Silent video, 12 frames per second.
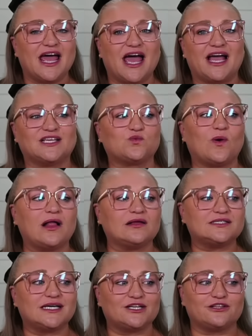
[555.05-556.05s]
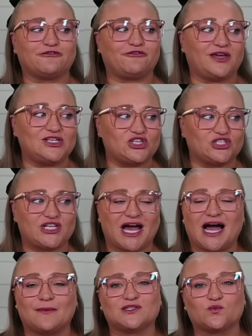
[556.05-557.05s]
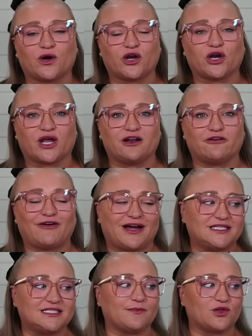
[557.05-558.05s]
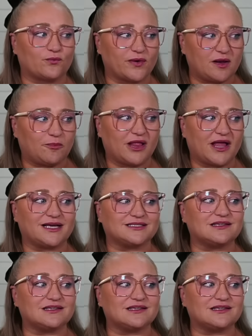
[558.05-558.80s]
as well as under the featured tab is where you're going to find some of the replays.